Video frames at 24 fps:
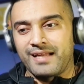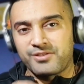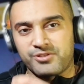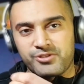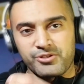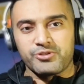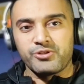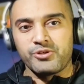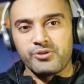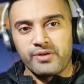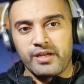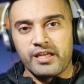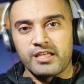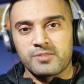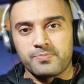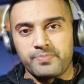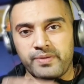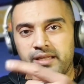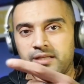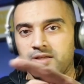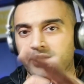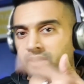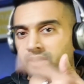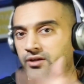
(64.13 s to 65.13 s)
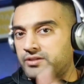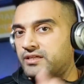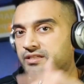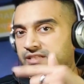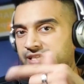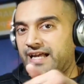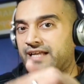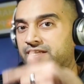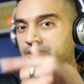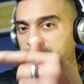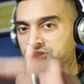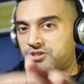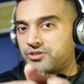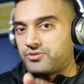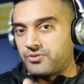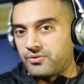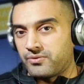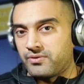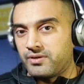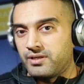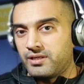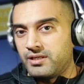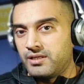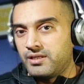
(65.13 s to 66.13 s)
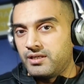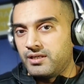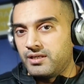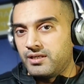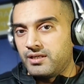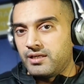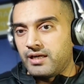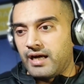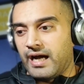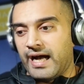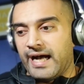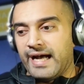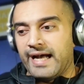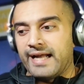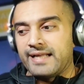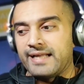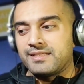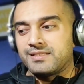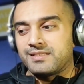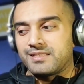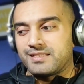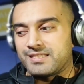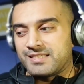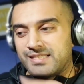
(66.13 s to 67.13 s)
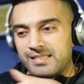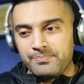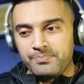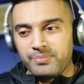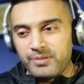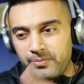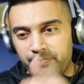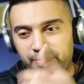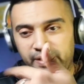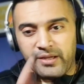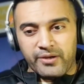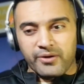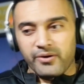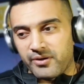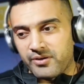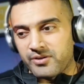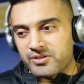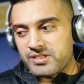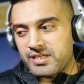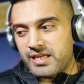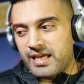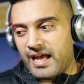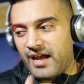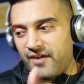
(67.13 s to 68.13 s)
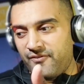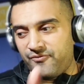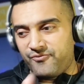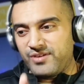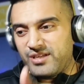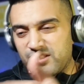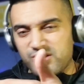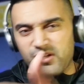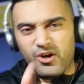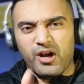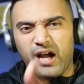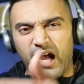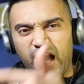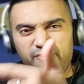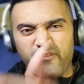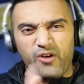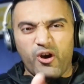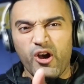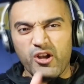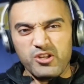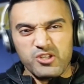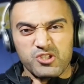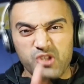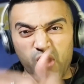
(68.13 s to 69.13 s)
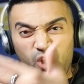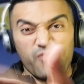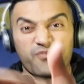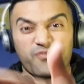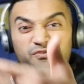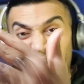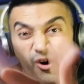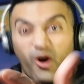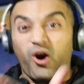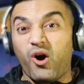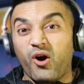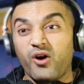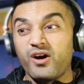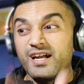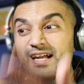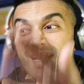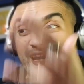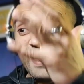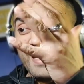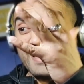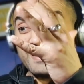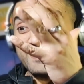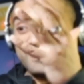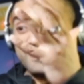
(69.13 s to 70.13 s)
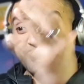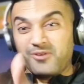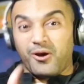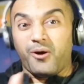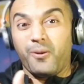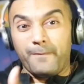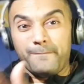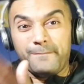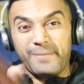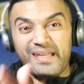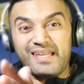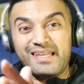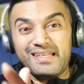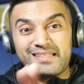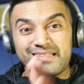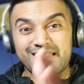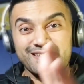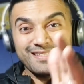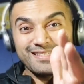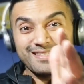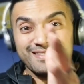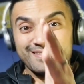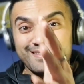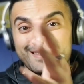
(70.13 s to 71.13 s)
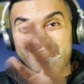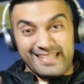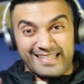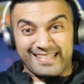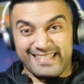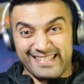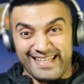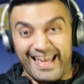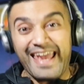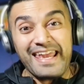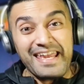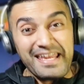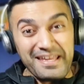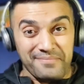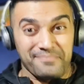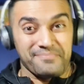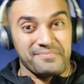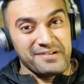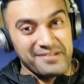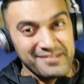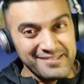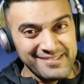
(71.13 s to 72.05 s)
to do. It's been unintentional. And simply because every song I've heard so far has not been the same.